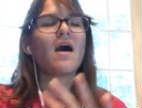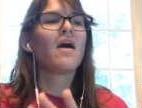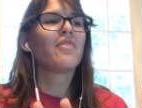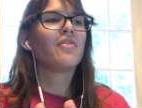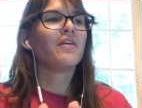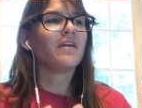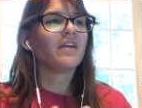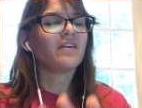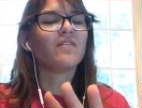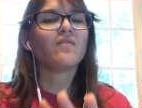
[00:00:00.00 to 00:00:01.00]
I
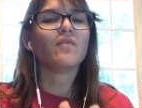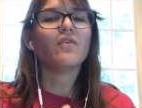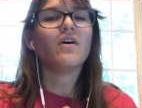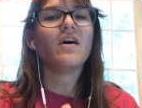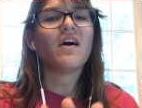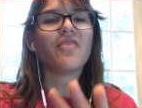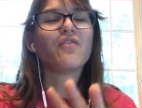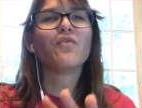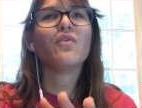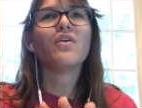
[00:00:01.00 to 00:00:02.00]
think of what
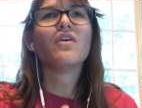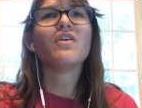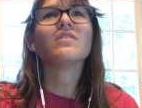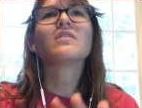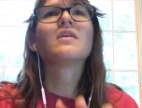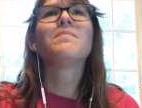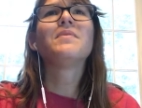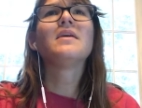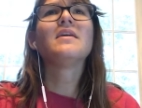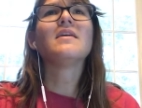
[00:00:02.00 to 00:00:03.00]
the world could
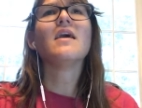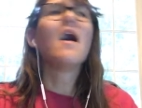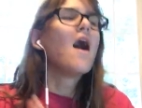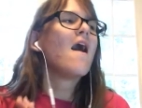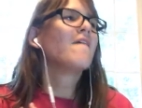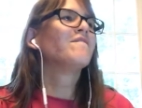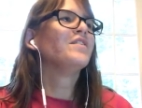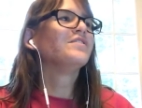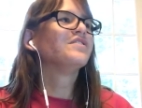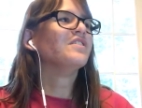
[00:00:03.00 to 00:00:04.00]
be, a
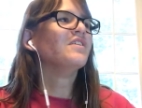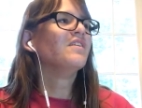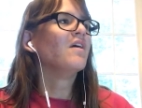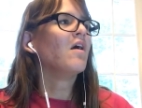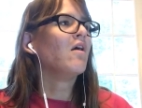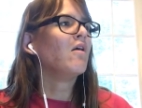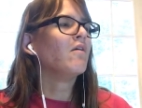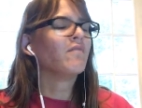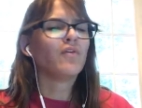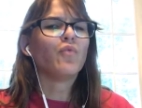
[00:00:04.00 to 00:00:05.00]
vision
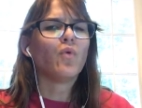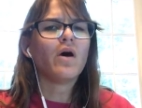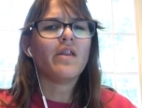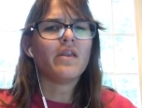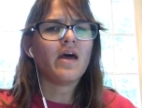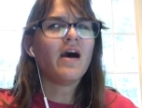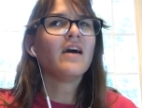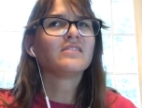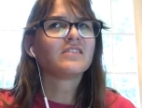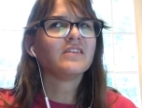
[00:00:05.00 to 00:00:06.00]
of the one
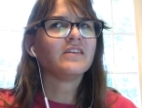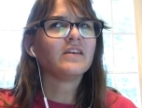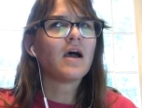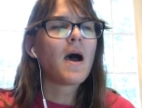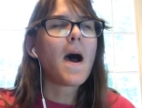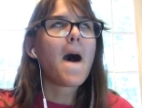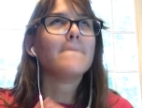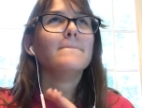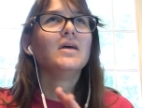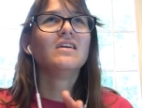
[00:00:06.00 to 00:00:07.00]
I see.
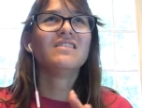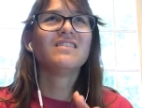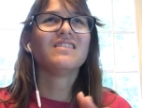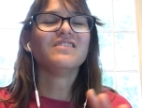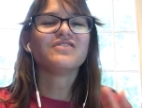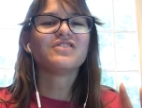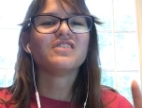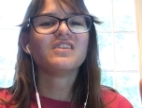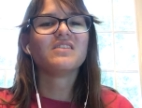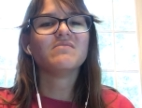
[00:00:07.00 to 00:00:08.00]
A million
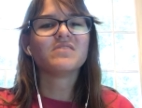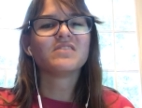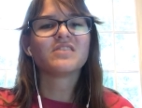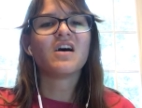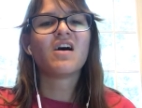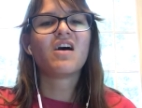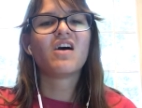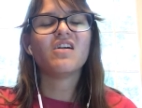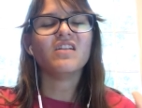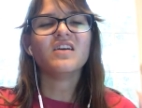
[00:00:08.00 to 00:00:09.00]
dreams is
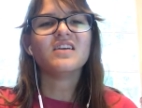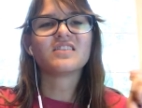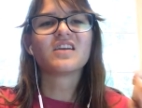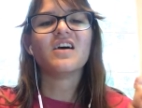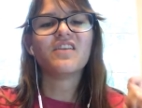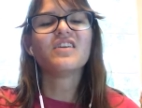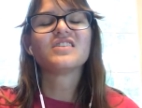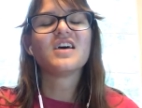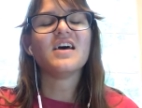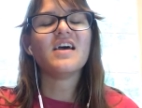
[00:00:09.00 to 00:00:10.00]
all it's gonna
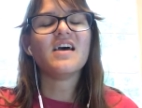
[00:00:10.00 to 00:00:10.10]
take.